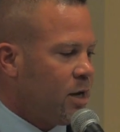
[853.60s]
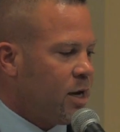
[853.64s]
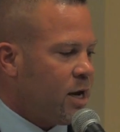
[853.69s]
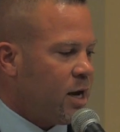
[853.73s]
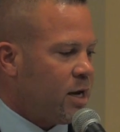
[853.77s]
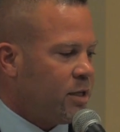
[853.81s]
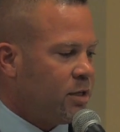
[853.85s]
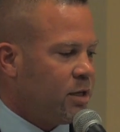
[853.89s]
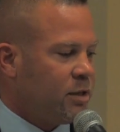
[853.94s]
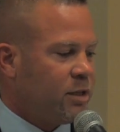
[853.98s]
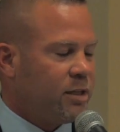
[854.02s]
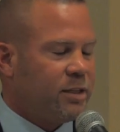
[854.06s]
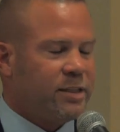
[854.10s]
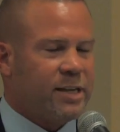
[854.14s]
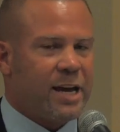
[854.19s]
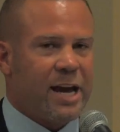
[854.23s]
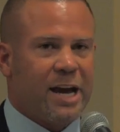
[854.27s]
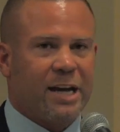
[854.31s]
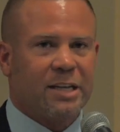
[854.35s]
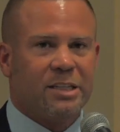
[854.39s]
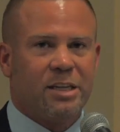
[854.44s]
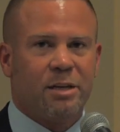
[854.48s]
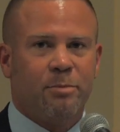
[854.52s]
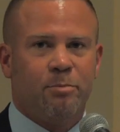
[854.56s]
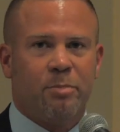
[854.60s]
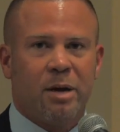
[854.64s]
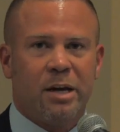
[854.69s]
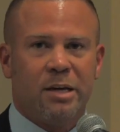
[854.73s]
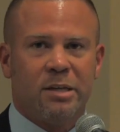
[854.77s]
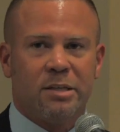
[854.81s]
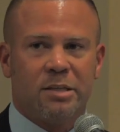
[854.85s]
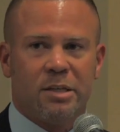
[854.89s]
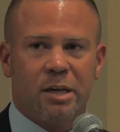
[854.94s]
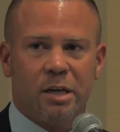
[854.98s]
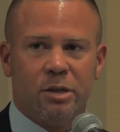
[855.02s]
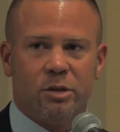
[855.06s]
And then the taxi
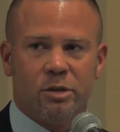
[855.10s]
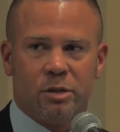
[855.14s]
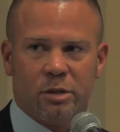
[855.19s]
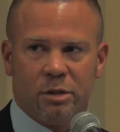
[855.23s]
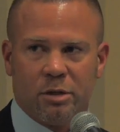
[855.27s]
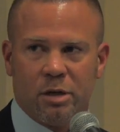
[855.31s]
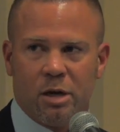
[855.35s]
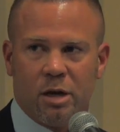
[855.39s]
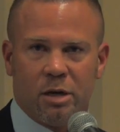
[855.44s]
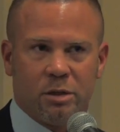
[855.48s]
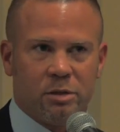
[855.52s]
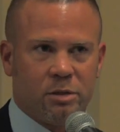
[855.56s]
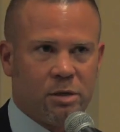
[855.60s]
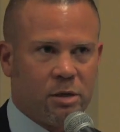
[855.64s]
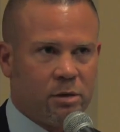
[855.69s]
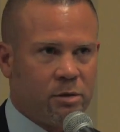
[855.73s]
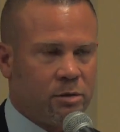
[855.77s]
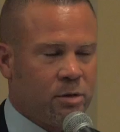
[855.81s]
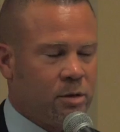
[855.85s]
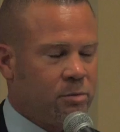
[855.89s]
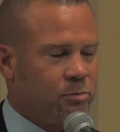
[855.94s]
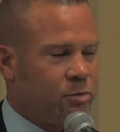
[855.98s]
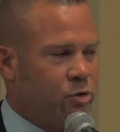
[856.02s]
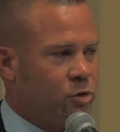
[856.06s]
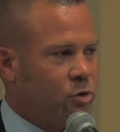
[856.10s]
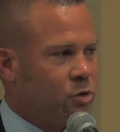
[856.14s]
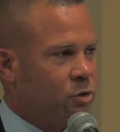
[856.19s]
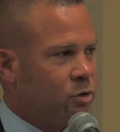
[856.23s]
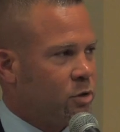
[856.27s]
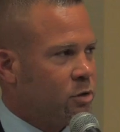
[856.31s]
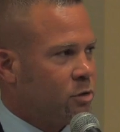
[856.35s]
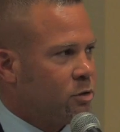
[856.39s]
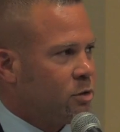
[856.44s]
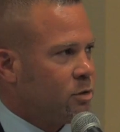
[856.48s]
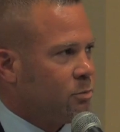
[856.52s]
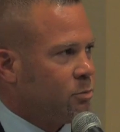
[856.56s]
base station costs. You know, I'm sure
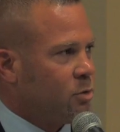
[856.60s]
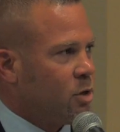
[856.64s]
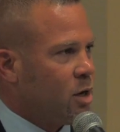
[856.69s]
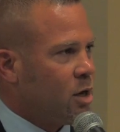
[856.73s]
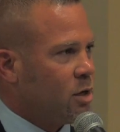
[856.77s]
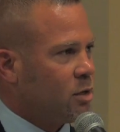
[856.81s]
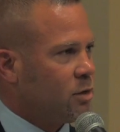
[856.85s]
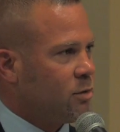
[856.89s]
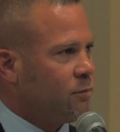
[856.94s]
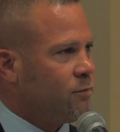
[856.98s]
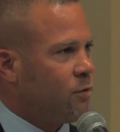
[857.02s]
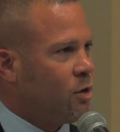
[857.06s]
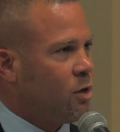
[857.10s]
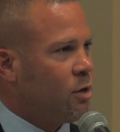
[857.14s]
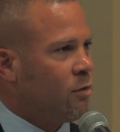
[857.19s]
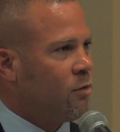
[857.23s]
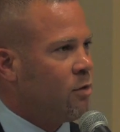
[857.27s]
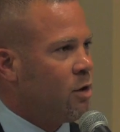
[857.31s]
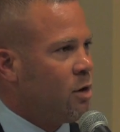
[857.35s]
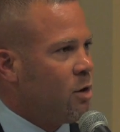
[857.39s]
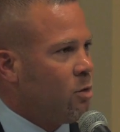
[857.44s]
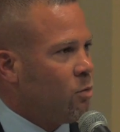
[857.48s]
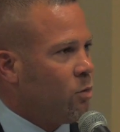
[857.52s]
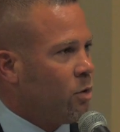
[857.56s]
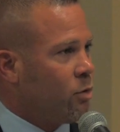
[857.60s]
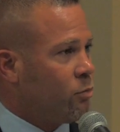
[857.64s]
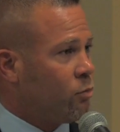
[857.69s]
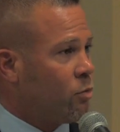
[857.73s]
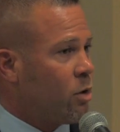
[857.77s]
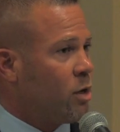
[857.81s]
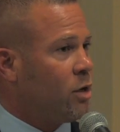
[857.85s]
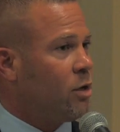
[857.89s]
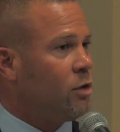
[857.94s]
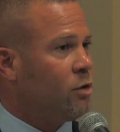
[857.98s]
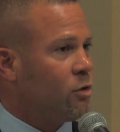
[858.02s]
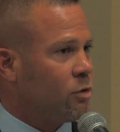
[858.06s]
there's some costs involved with
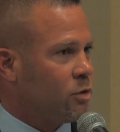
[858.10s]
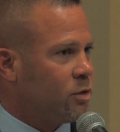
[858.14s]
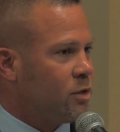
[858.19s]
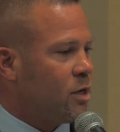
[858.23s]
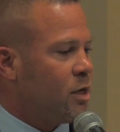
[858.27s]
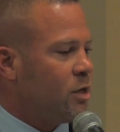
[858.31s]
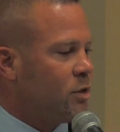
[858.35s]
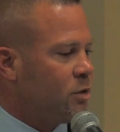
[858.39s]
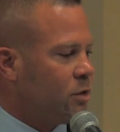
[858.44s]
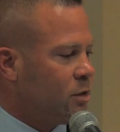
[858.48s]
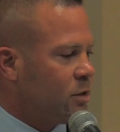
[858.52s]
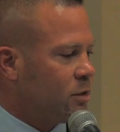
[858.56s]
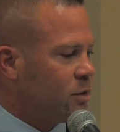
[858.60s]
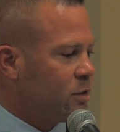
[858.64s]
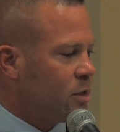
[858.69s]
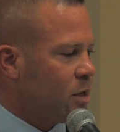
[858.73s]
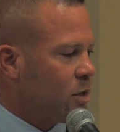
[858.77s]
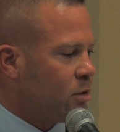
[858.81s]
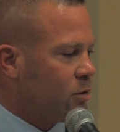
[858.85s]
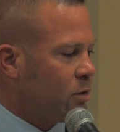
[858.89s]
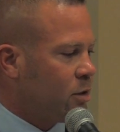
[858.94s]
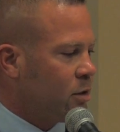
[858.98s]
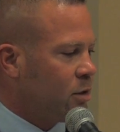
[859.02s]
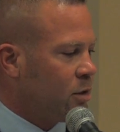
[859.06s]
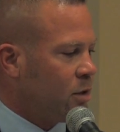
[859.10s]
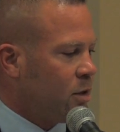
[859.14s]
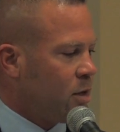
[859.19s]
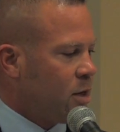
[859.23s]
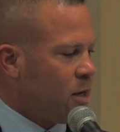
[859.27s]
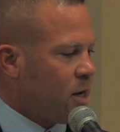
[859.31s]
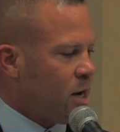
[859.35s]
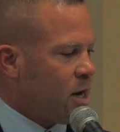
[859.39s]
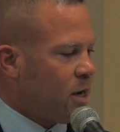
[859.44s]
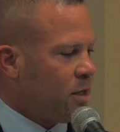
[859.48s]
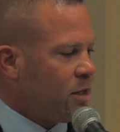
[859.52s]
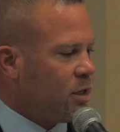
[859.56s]
running your station, et cetera.
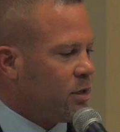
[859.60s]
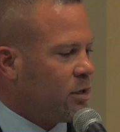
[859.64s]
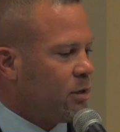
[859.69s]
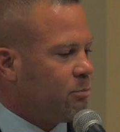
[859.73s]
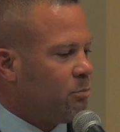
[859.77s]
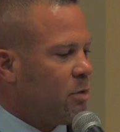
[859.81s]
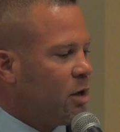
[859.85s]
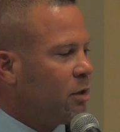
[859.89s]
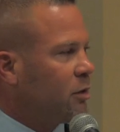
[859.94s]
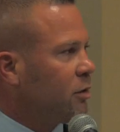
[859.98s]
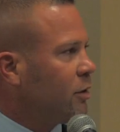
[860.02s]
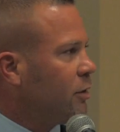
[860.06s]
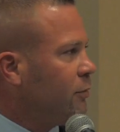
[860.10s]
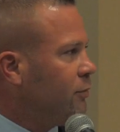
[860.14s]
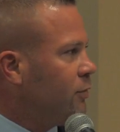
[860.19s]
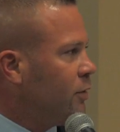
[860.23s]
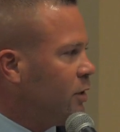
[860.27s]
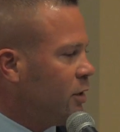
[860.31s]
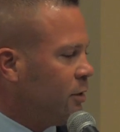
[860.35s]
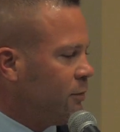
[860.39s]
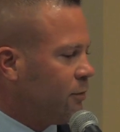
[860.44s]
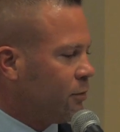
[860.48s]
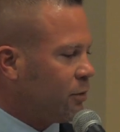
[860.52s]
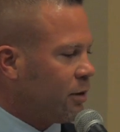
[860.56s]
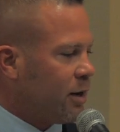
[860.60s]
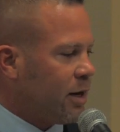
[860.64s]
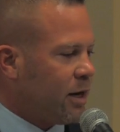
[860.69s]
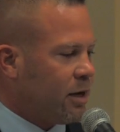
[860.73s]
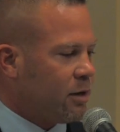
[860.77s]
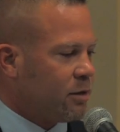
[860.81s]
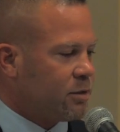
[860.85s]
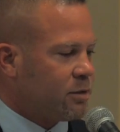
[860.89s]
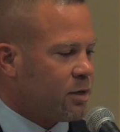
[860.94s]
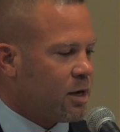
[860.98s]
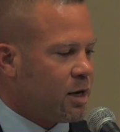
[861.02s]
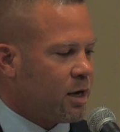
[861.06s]
And then the monthly fee for
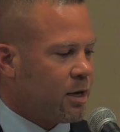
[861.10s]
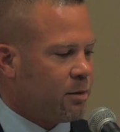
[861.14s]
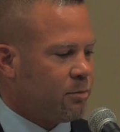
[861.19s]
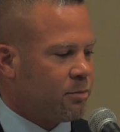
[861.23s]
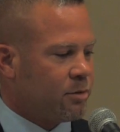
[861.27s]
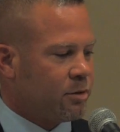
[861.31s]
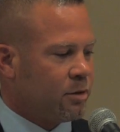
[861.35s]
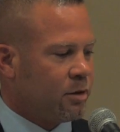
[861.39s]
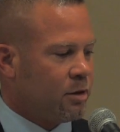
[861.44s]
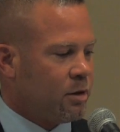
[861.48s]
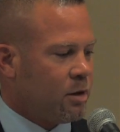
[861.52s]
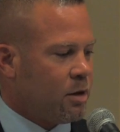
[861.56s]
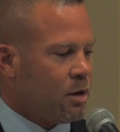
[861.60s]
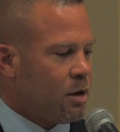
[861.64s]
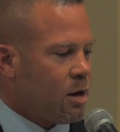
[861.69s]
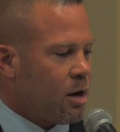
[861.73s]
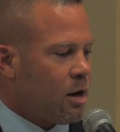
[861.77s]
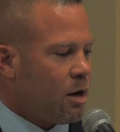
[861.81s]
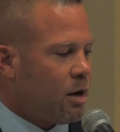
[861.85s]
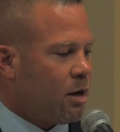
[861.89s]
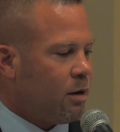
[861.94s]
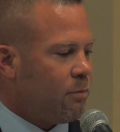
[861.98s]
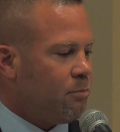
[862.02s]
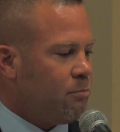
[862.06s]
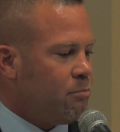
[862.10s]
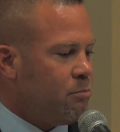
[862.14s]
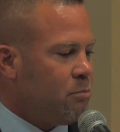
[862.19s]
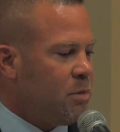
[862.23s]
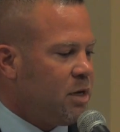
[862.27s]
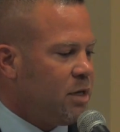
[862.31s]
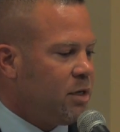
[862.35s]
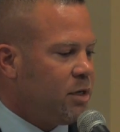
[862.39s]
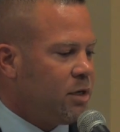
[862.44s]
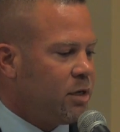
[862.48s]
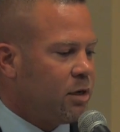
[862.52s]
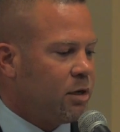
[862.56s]
airtimes,
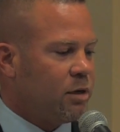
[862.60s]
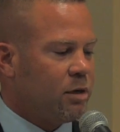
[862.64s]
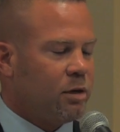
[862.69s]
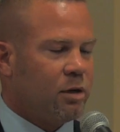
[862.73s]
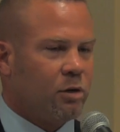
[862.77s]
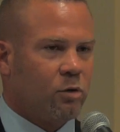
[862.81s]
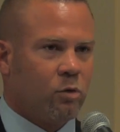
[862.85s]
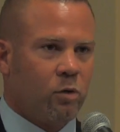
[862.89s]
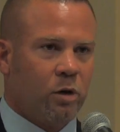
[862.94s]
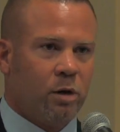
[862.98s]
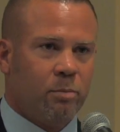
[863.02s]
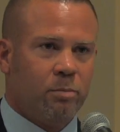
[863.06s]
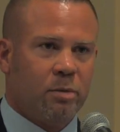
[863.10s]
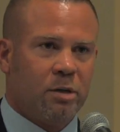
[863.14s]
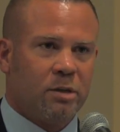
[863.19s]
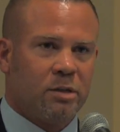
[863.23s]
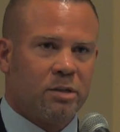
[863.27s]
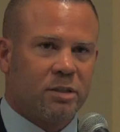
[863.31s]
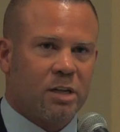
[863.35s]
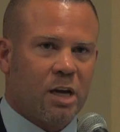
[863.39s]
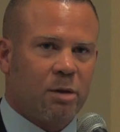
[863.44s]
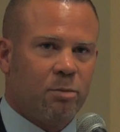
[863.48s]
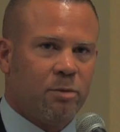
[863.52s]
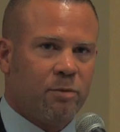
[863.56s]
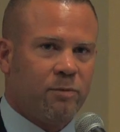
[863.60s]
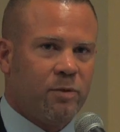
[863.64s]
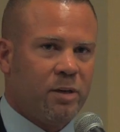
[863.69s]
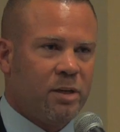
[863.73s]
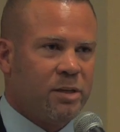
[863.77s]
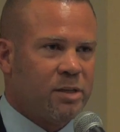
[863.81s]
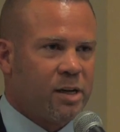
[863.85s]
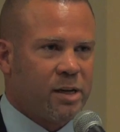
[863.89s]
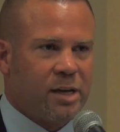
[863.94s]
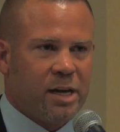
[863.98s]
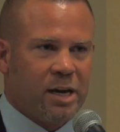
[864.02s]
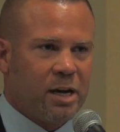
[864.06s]
media, equipment, statement
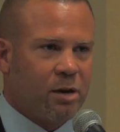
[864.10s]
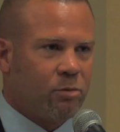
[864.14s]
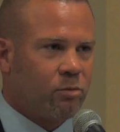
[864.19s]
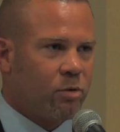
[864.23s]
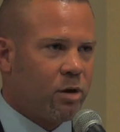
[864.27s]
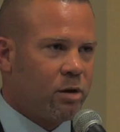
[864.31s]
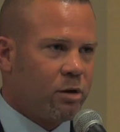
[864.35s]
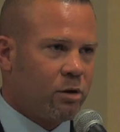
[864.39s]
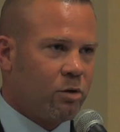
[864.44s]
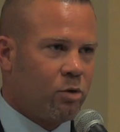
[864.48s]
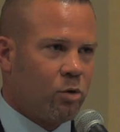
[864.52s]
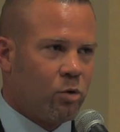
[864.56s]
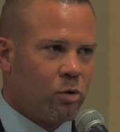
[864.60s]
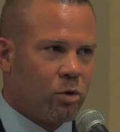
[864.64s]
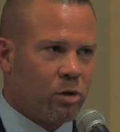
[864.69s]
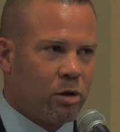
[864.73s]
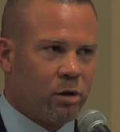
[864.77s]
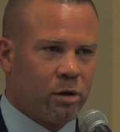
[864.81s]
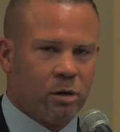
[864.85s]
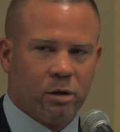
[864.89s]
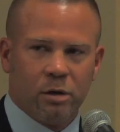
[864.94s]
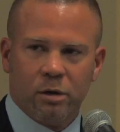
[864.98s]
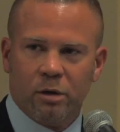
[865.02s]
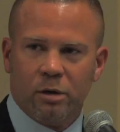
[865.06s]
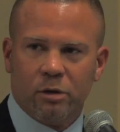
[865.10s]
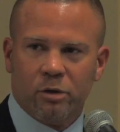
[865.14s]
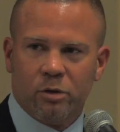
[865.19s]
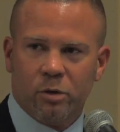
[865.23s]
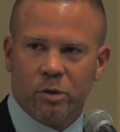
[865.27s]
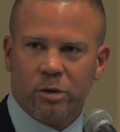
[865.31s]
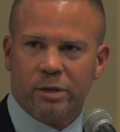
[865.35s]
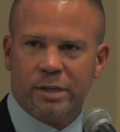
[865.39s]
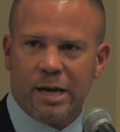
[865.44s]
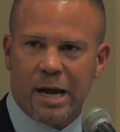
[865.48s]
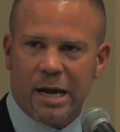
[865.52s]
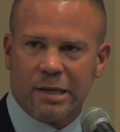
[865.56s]
fees. I can't run a cord
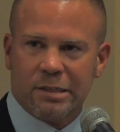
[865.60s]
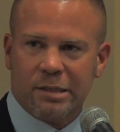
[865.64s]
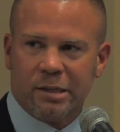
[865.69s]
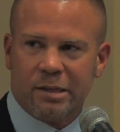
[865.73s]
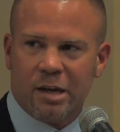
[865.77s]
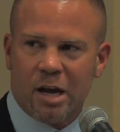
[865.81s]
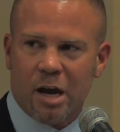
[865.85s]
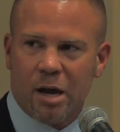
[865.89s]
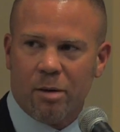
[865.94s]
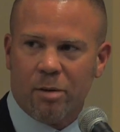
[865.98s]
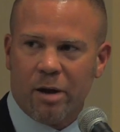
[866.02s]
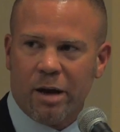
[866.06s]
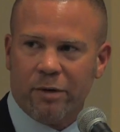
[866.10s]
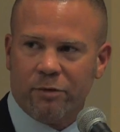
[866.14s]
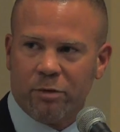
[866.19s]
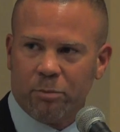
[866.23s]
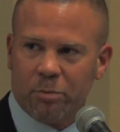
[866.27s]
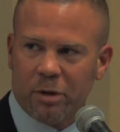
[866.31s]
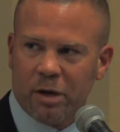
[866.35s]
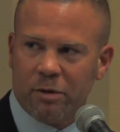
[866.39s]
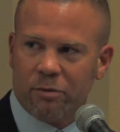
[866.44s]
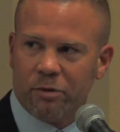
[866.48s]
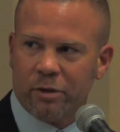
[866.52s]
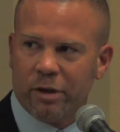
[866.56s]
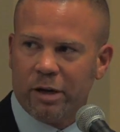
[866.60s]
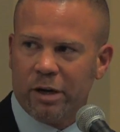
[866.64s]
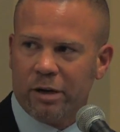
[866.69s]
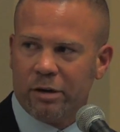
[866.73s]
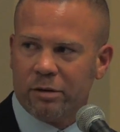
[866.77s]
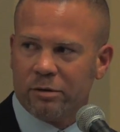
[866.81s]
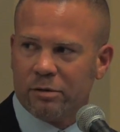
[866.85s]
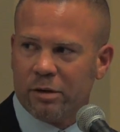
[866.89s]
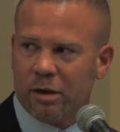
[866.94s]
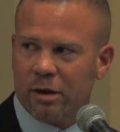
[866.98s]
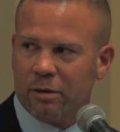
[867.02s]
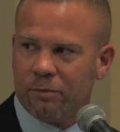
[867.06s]
to a taxi cab. I have to pay for the
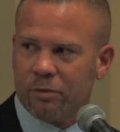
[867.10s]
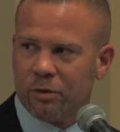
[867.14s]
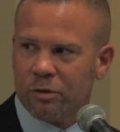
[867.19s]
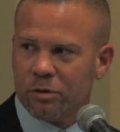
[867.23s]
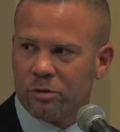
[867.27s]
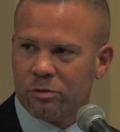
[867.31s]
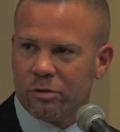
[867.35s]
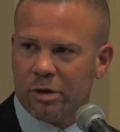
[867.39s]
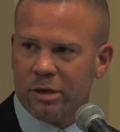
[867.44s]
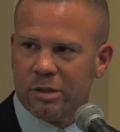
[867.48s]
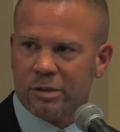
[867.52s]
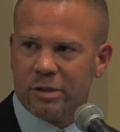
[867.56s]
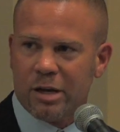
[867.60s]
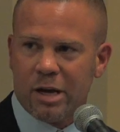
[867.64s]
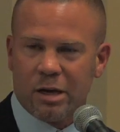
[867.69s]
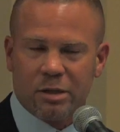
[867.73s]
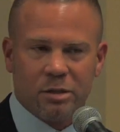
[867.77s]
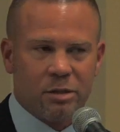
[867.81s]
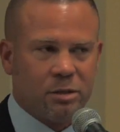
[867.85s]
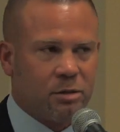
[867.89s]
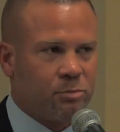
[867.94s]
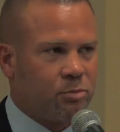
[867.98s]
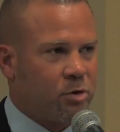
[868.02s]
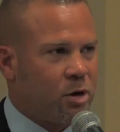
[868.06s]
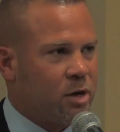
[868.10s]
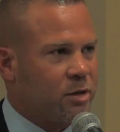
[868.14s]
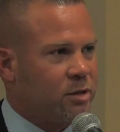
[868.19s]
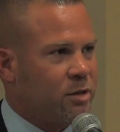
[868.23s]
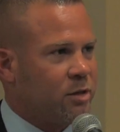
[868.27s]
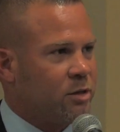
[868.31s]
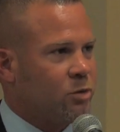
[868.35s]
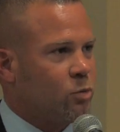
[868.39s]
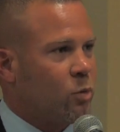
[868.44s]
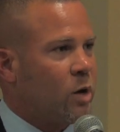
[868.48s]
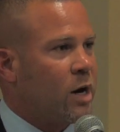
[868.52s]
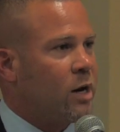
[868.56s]
airtime for those transactions to
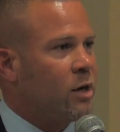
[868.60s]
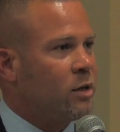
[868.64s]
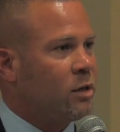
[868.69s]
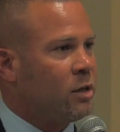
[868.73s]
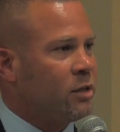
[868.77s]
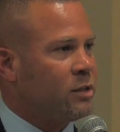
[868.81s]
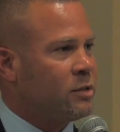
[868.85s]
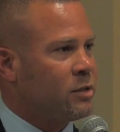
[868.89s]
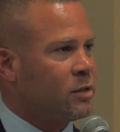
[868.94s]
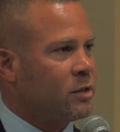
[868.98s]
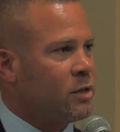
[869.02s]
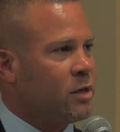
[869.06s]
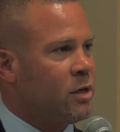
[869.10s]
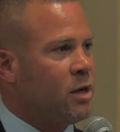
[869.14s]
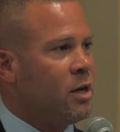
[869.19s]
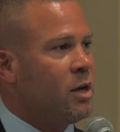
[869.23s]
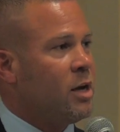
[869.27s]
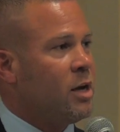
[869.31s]
process wirelessly.